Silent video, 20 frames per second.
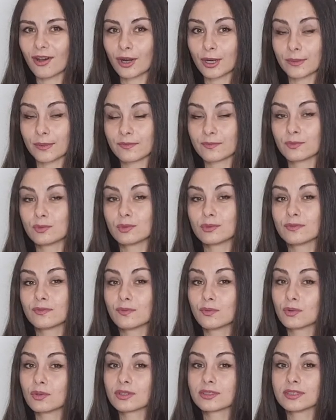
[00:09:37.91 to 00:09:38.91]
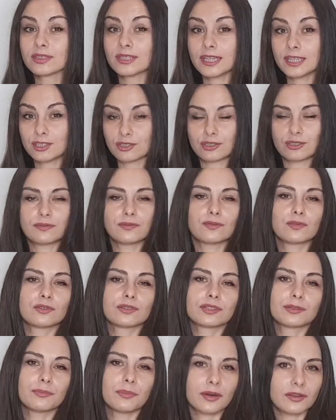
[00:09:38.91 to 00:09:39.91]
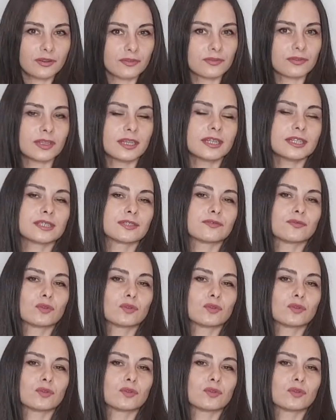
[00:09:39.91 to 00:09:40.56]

harmful for the nature, for the butterflies,